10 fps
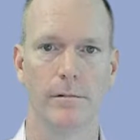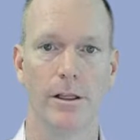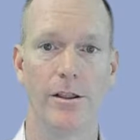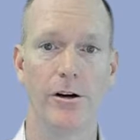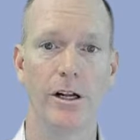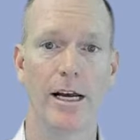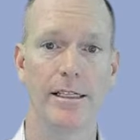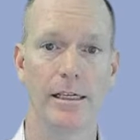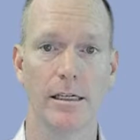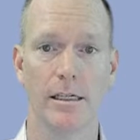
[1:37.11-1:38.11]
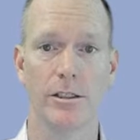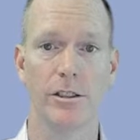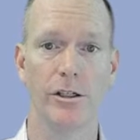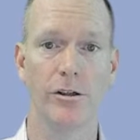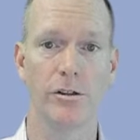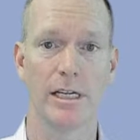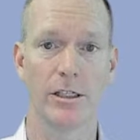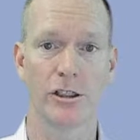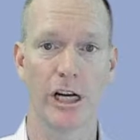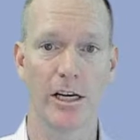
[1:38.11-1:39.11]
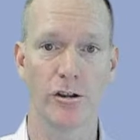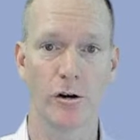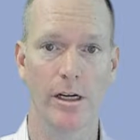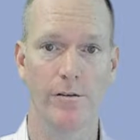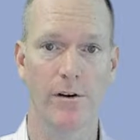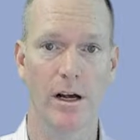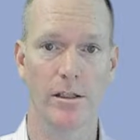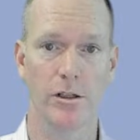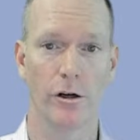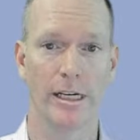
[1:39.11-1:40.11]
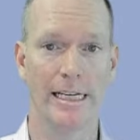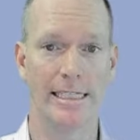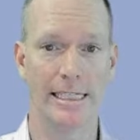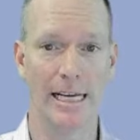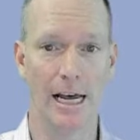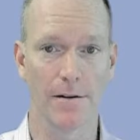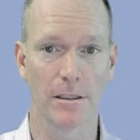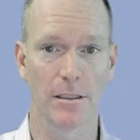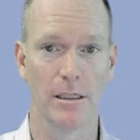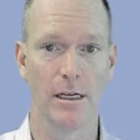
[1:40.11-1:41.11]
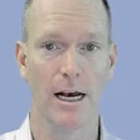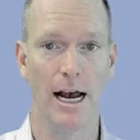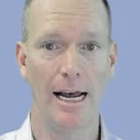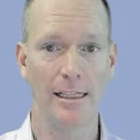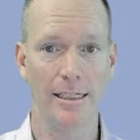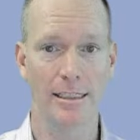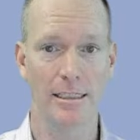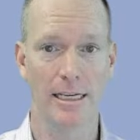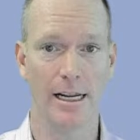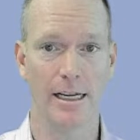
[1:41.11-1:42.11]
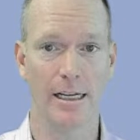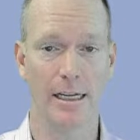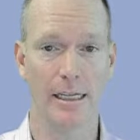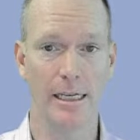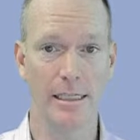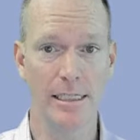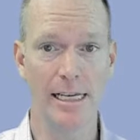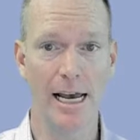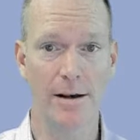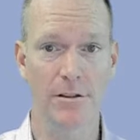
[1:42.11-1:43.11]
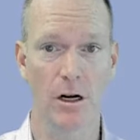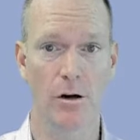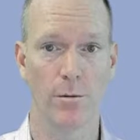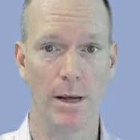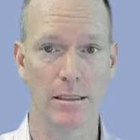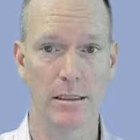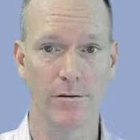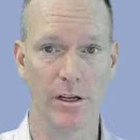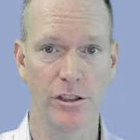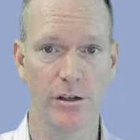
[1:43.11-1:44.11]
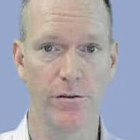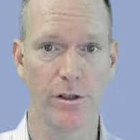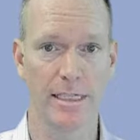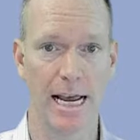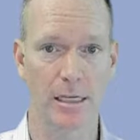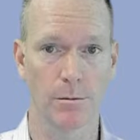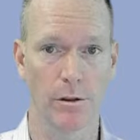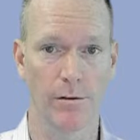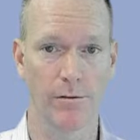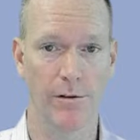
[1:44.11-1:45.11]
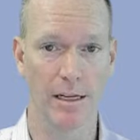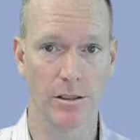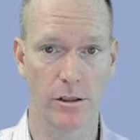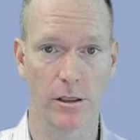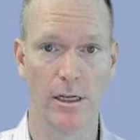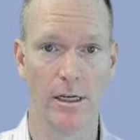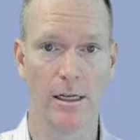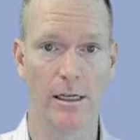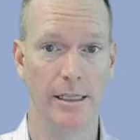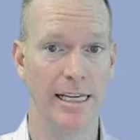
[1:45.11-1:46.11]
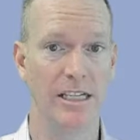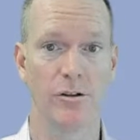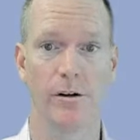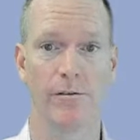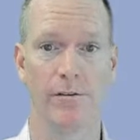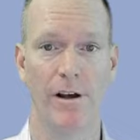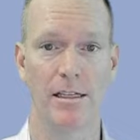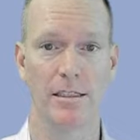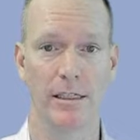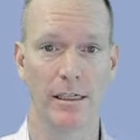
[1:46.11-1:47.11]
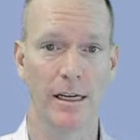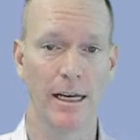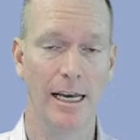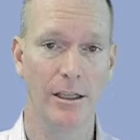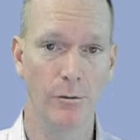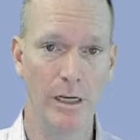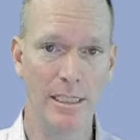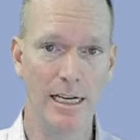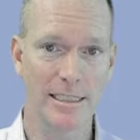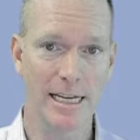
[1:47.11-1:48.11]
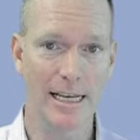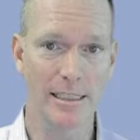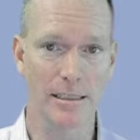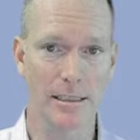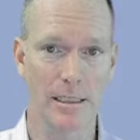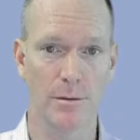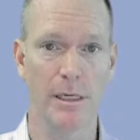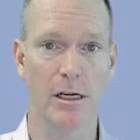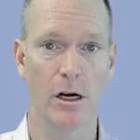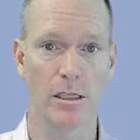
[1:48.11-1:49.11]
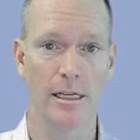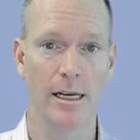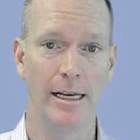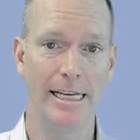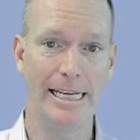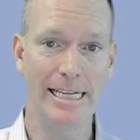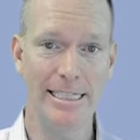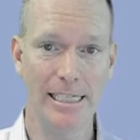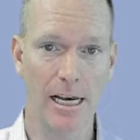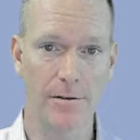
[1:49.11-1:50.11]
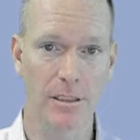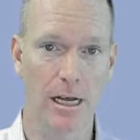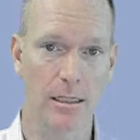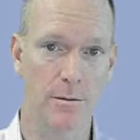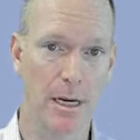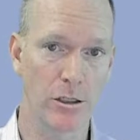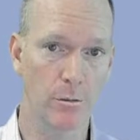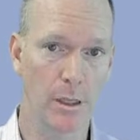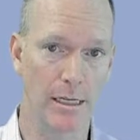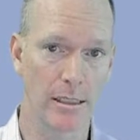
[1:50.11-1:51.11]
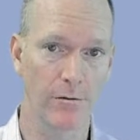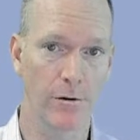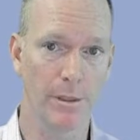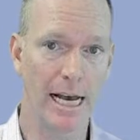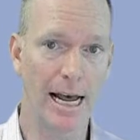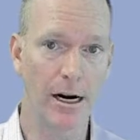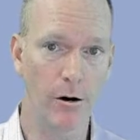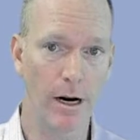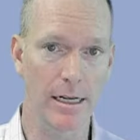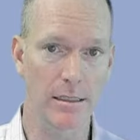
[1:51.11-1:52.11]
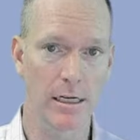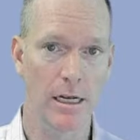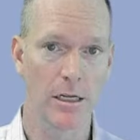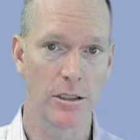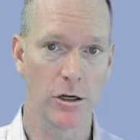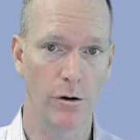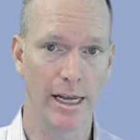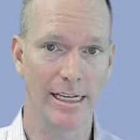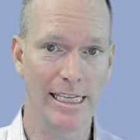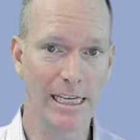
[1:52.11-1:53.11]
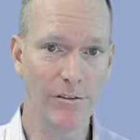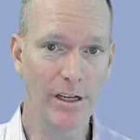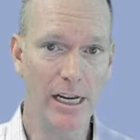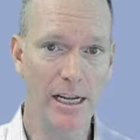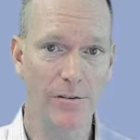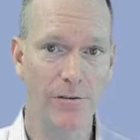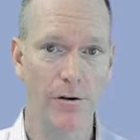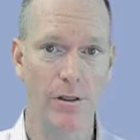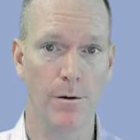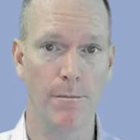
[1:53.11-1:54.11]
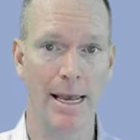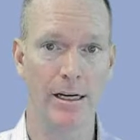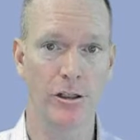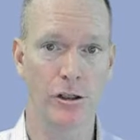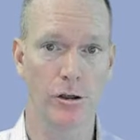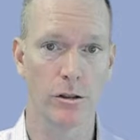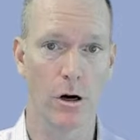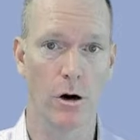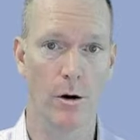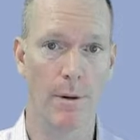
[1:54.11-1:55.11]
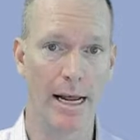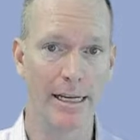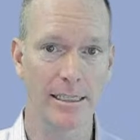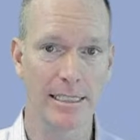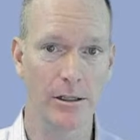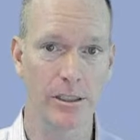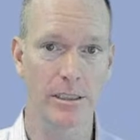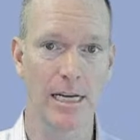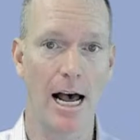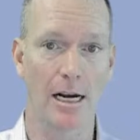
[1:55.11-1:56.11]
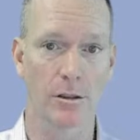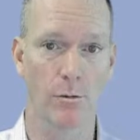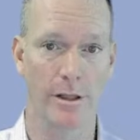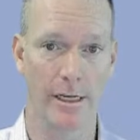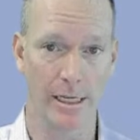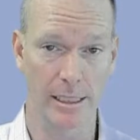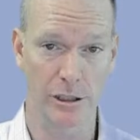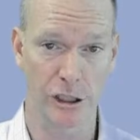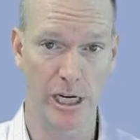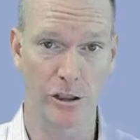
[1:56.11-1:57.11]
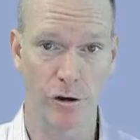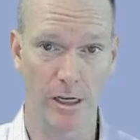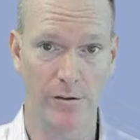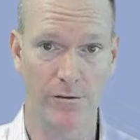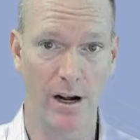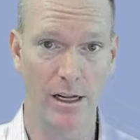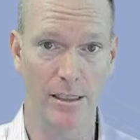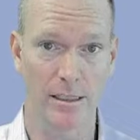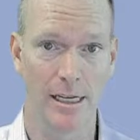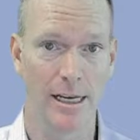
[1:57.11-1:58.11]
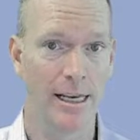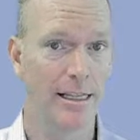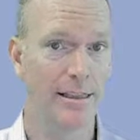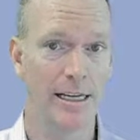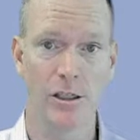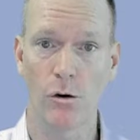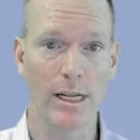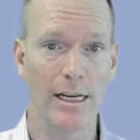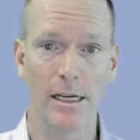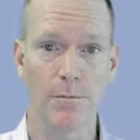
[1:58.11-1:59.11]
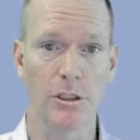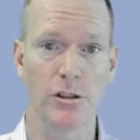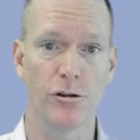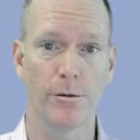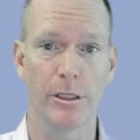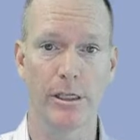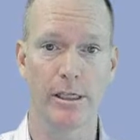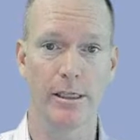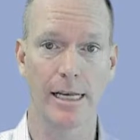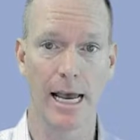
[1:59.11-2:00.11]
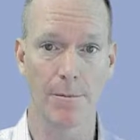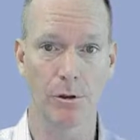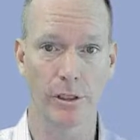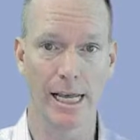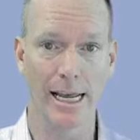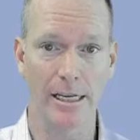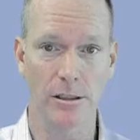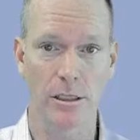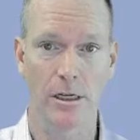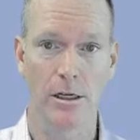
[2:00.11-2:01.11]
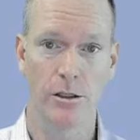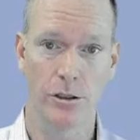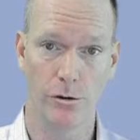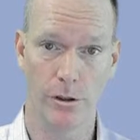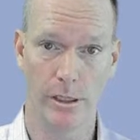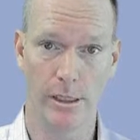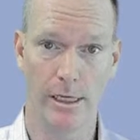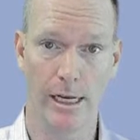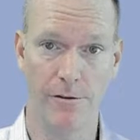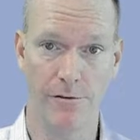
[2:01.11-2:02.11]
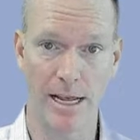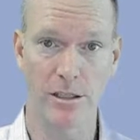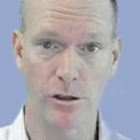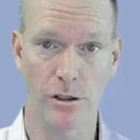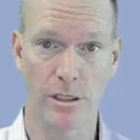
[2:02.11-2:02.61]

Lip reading: The third idea is to use exchange traded funds or ETFs. I like to say ETFs are the best invention for the taxable investor in the history of investing. And the reason I say this is because ETFs got a special blessing from the IRS so that even if the managers are buying and selling stocks within an exchange traded funds, they don't end up distributing capital gains to the investors